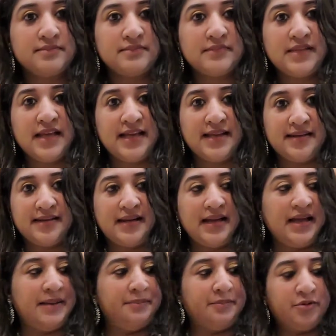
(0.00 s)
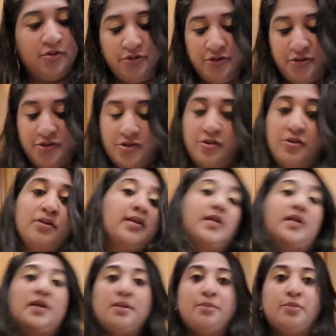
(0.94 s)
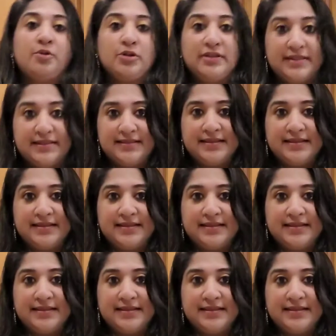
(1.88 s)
And I'm going to put this